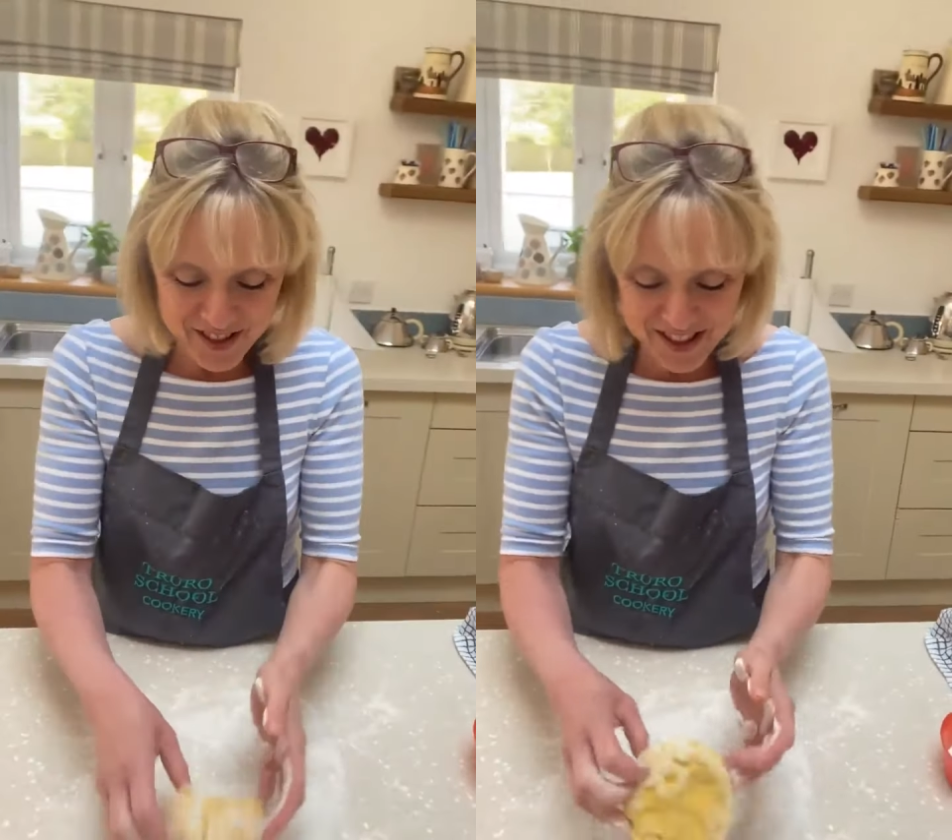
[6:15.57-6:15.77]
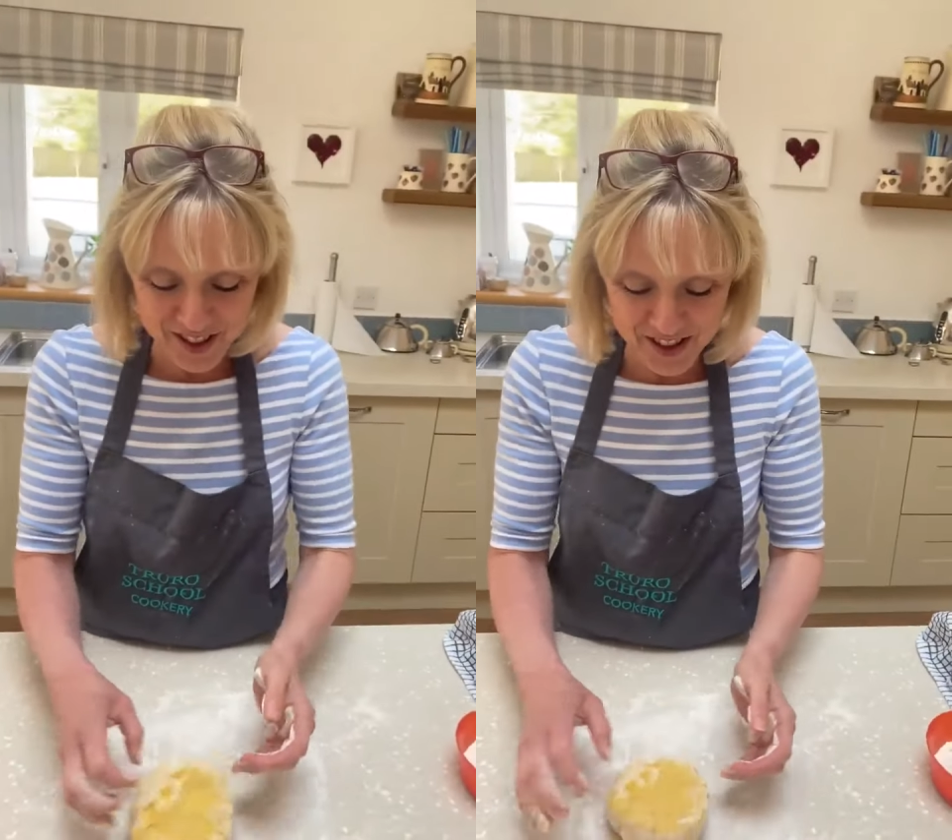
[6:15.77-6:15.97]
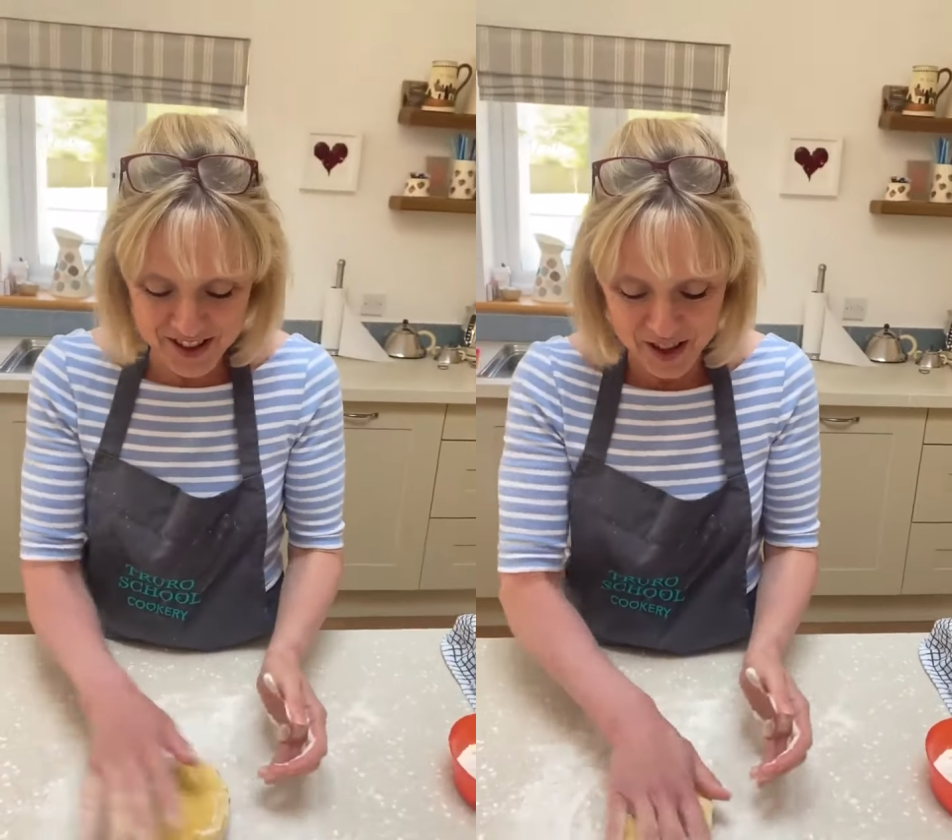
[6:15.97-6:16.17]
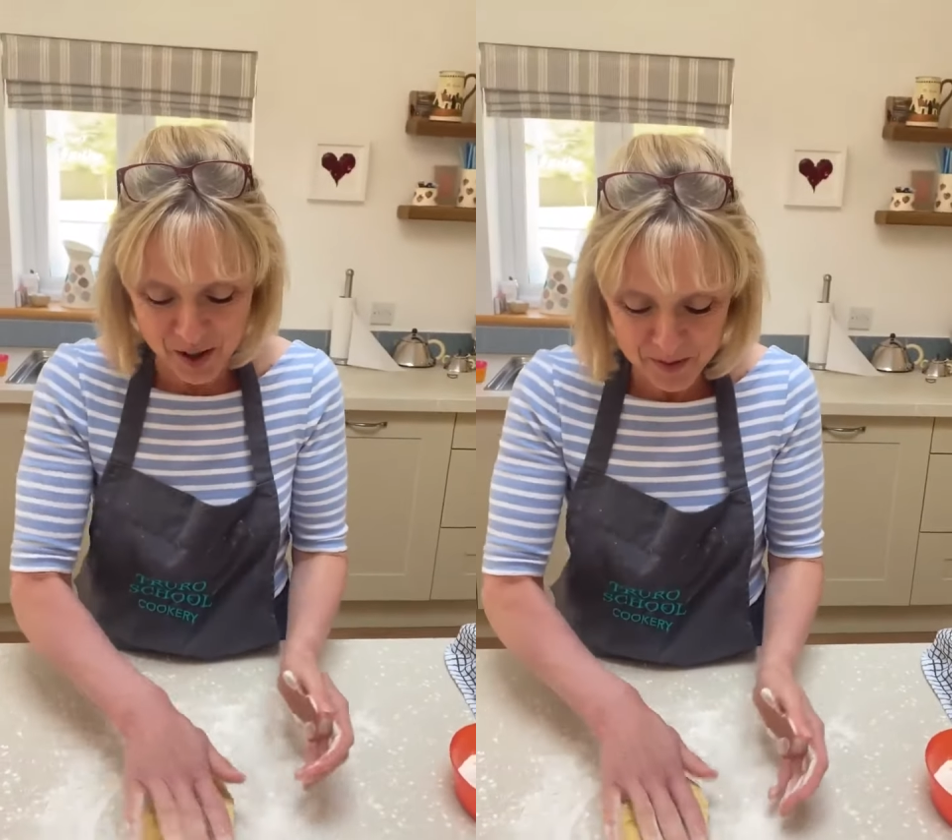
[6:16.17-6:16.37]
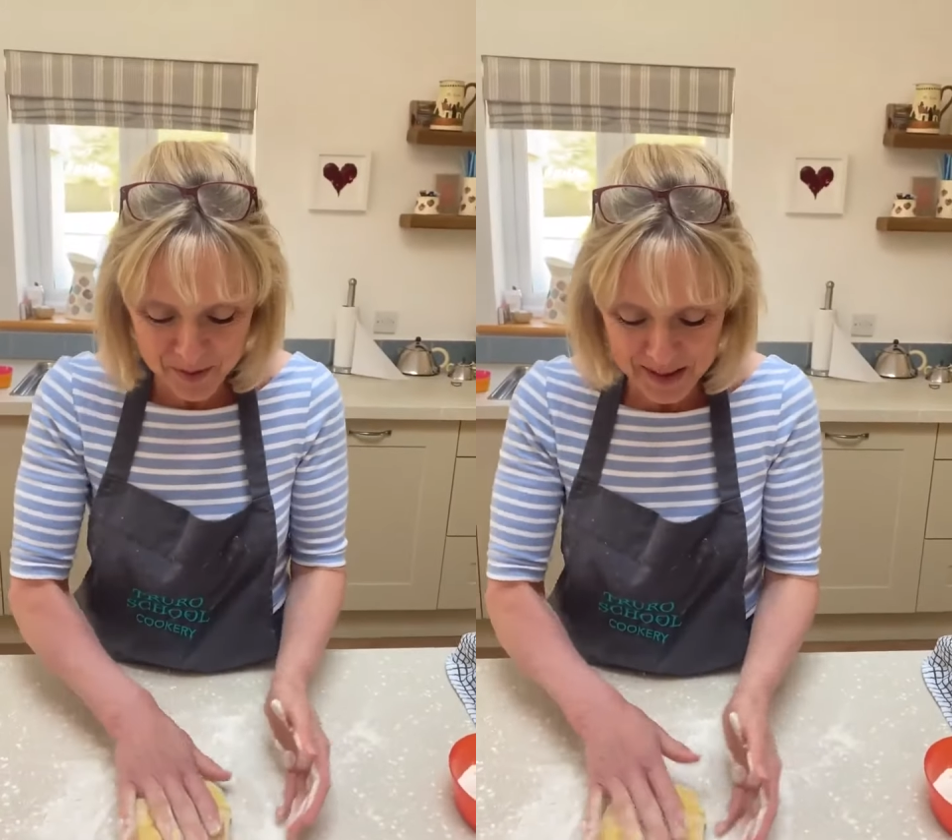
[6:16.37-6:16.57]
Just not used to
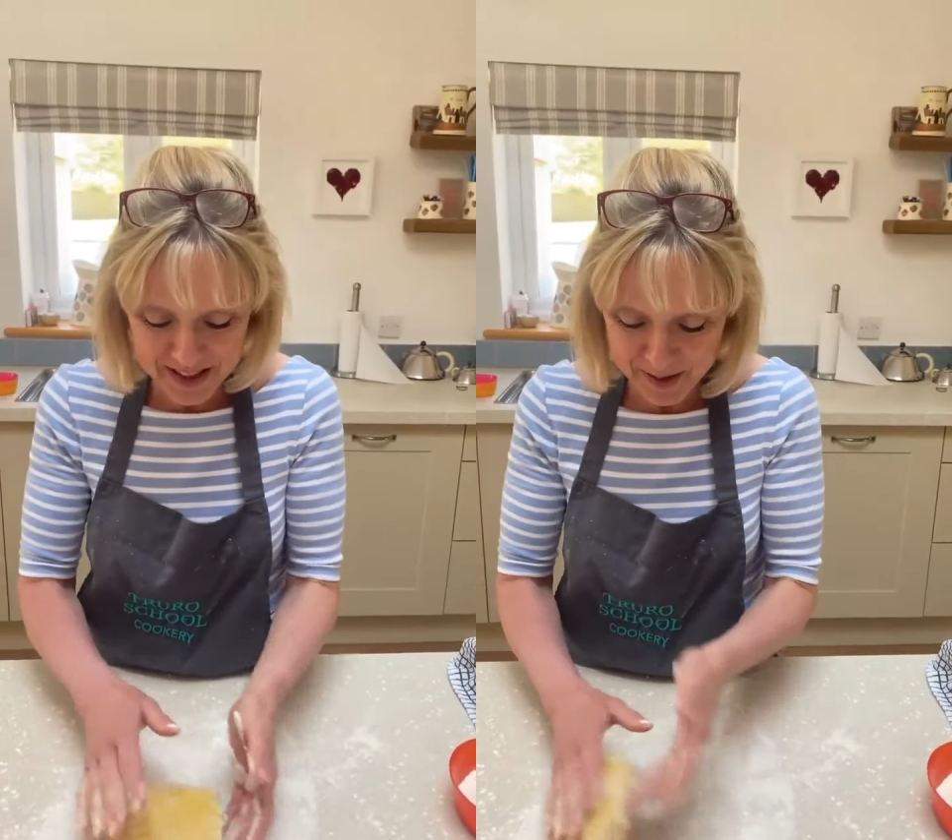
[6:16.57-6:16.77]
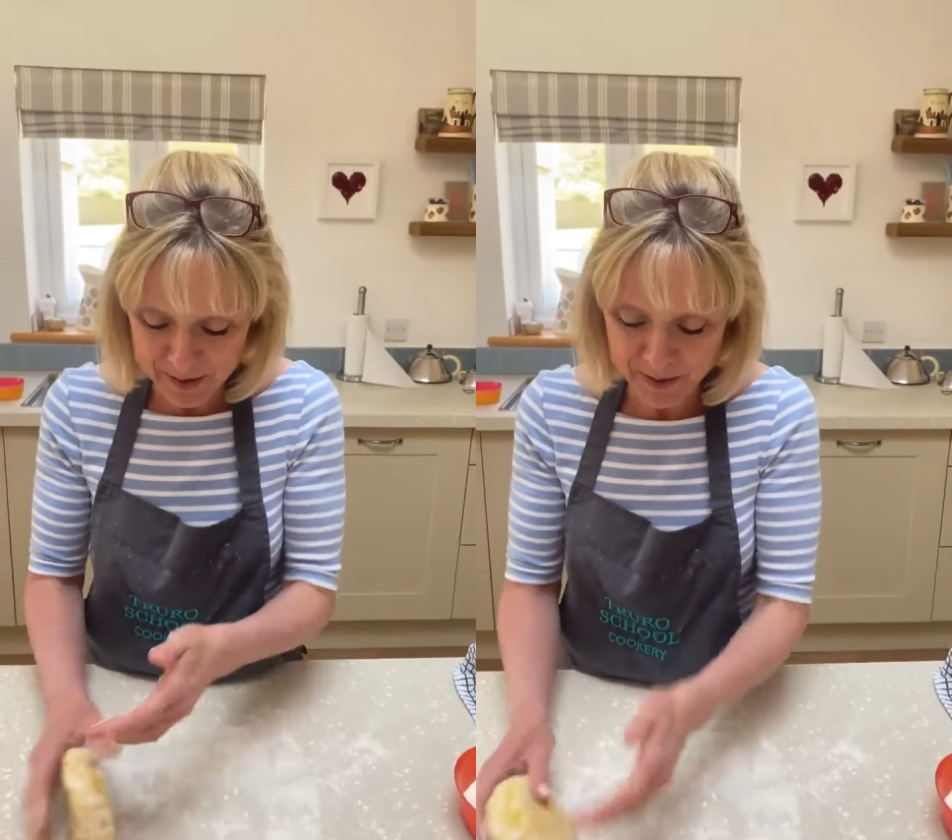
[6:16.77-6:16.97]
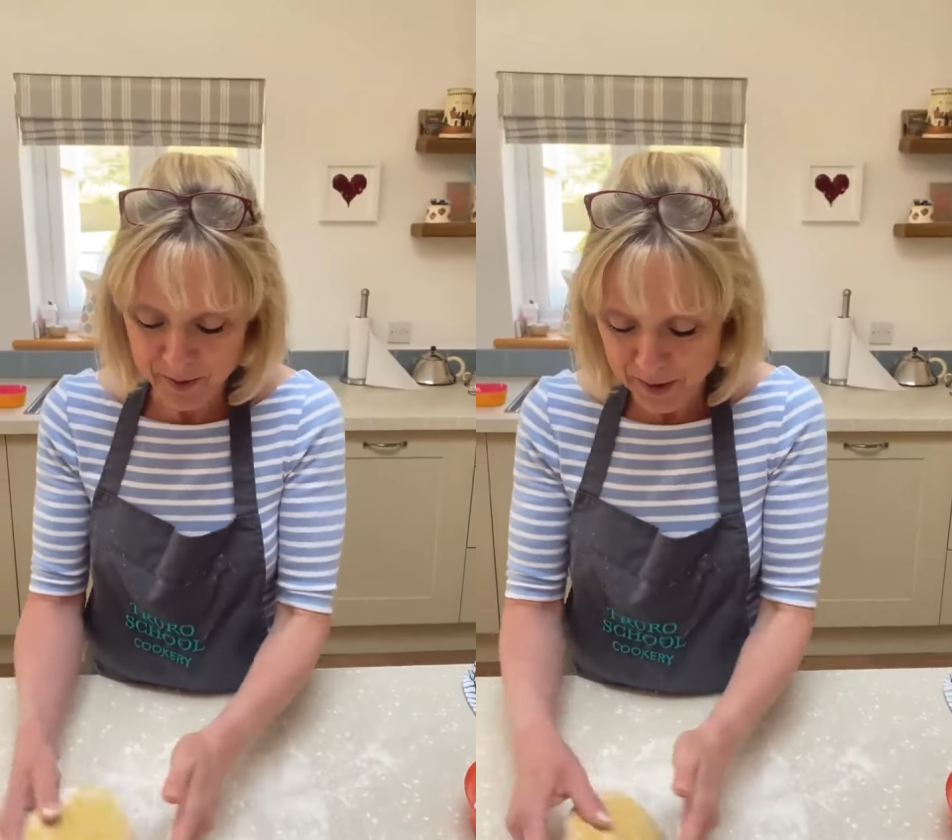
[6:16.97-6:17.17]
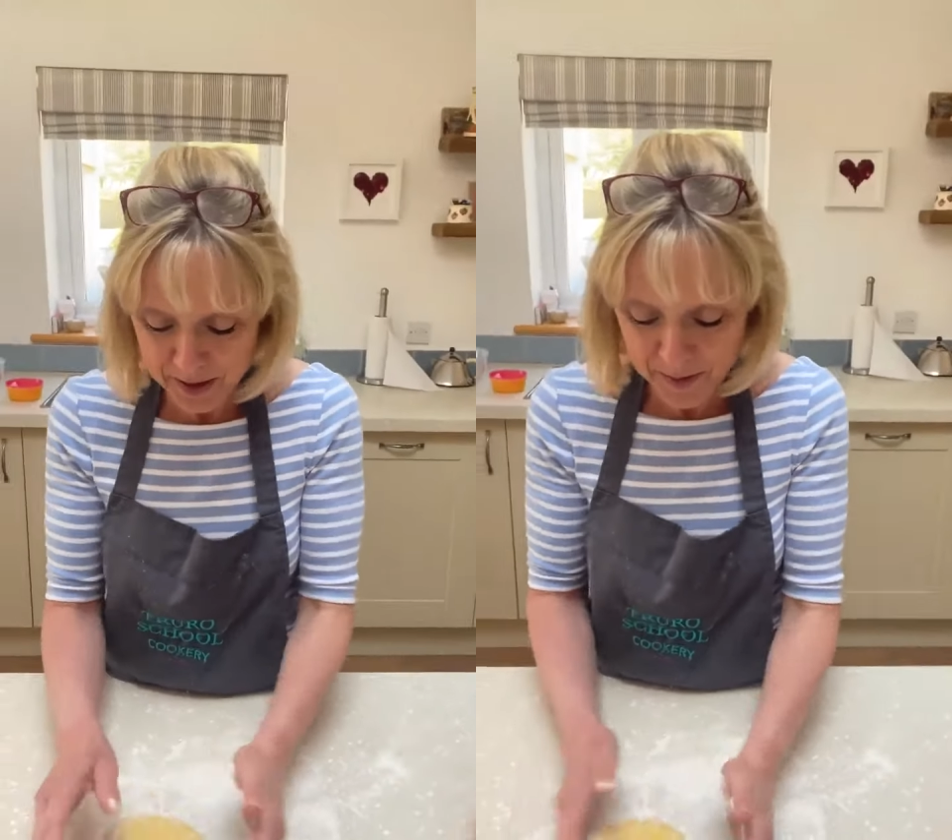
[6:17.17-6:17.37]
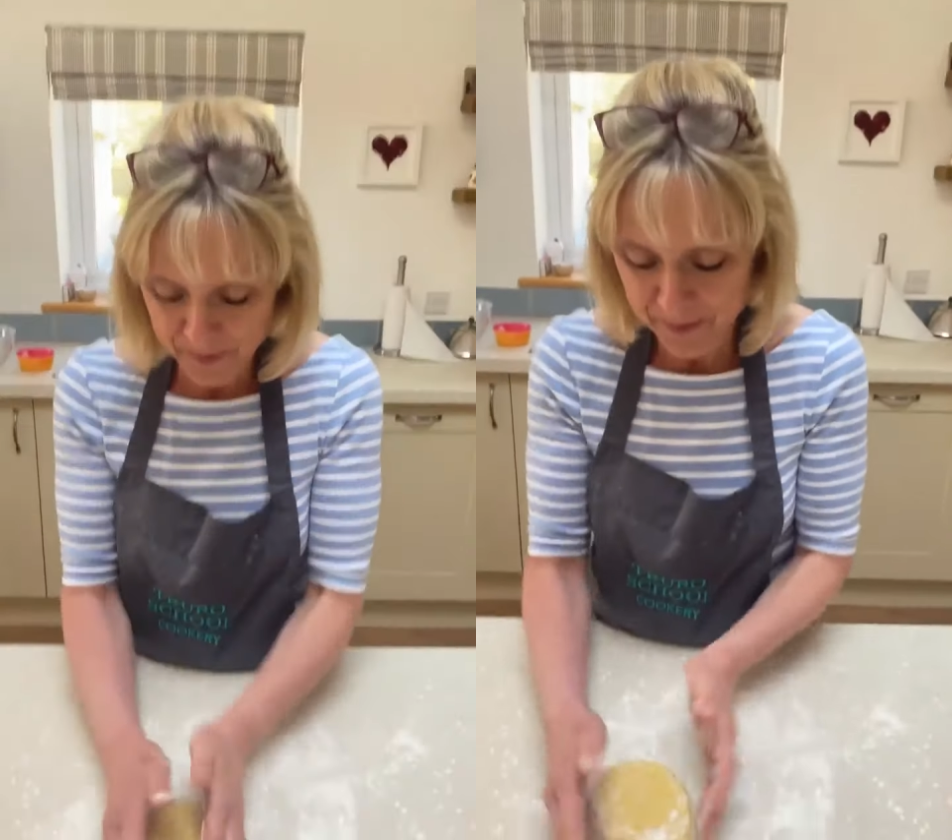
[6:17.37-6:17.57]
compliments, Libby, from
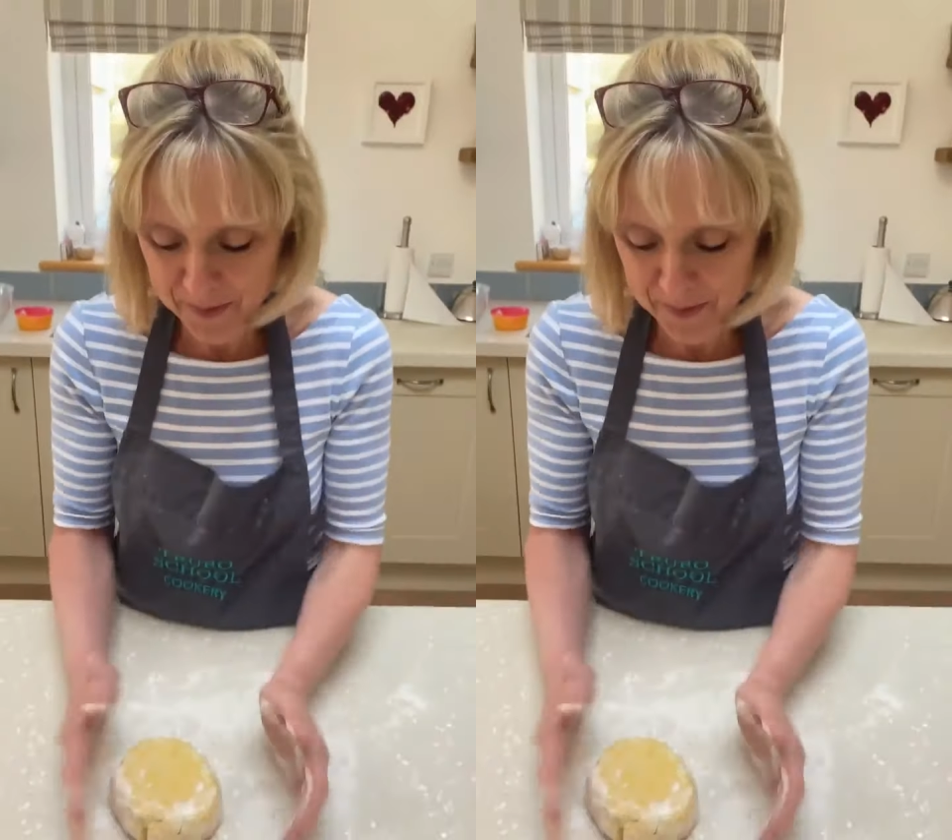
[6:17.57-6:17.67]
you.